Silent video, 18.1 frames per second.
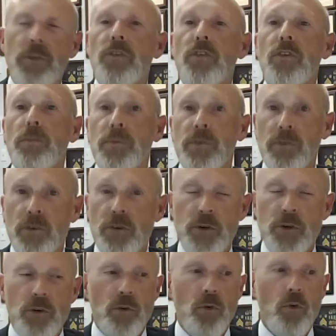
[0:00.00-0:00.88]
This is a
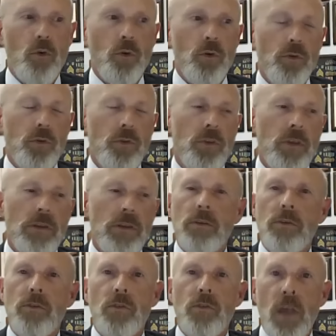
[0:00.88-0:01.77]
position, of course,
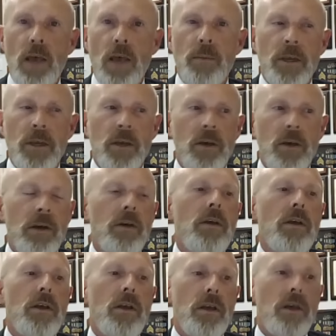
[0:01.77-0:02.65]
that
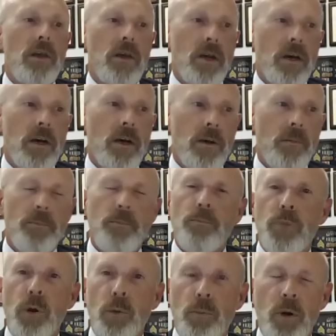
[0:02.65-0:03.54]
Samia uh,
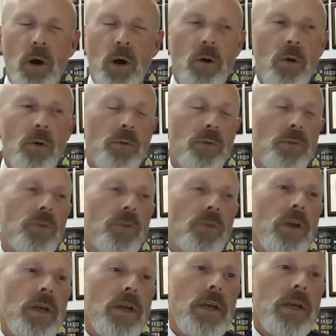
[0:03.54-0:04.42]
proposed.